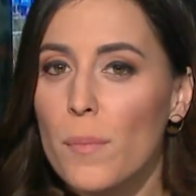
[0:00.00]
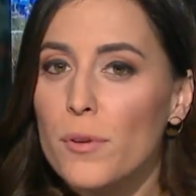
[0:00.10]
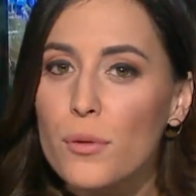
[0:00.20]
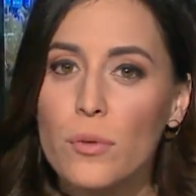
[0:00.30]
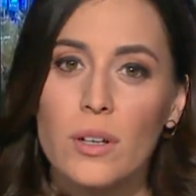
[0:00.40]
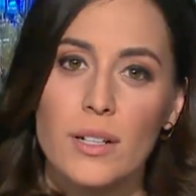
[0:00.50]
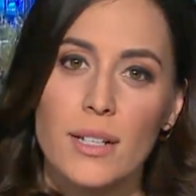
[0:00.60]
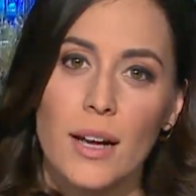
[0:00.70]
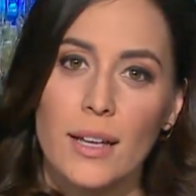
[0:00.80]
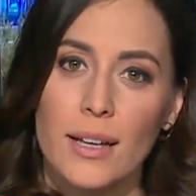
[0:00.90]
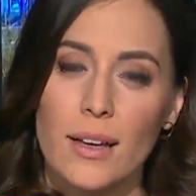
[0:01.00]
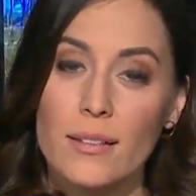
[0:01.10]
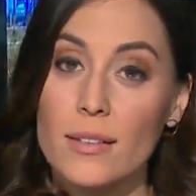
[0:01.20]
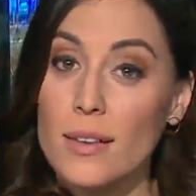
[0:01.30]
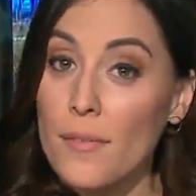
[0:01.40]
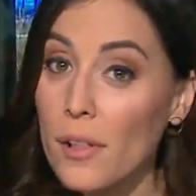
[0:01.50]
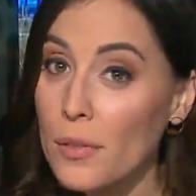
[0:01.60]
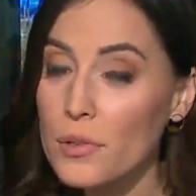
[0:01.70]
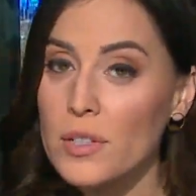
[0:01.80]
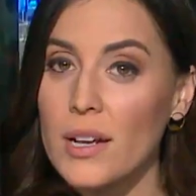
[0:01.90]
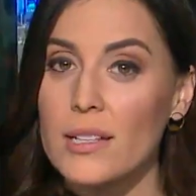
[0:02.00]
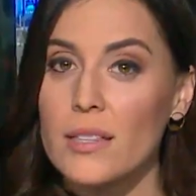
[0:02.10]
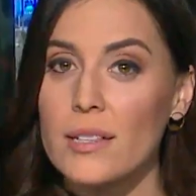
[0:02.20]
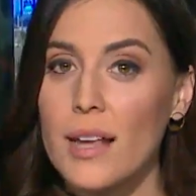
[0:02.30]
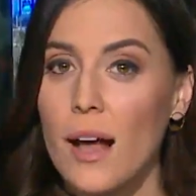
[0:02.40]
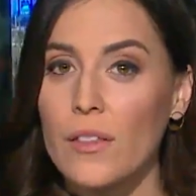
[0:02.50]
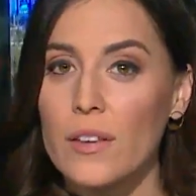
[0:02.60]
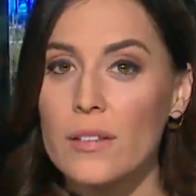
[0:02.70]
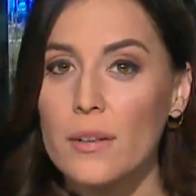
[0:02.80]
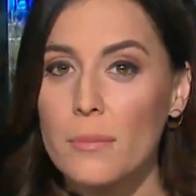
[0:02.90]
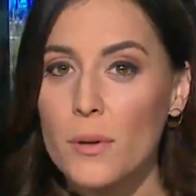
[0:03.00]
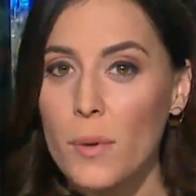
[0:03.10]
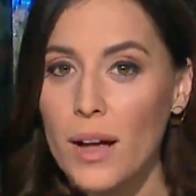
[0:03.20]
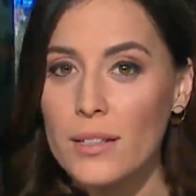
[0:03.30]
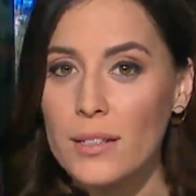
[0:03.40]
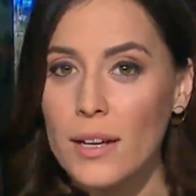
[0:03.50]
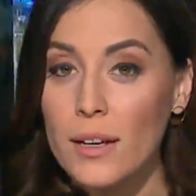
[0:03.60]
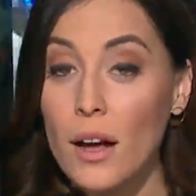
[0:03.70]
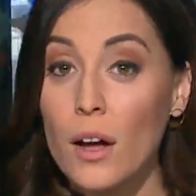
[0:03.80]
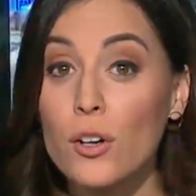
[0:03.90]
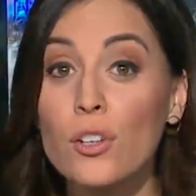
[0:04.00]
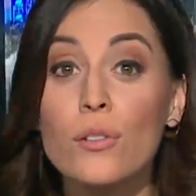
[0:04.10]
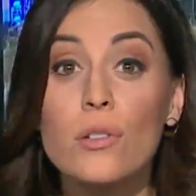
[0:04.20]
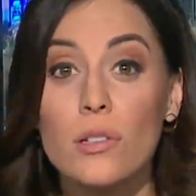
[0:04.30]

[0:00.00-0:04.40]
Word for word: ripped through Kentucky and several other states in the Southeast and Midwest, a new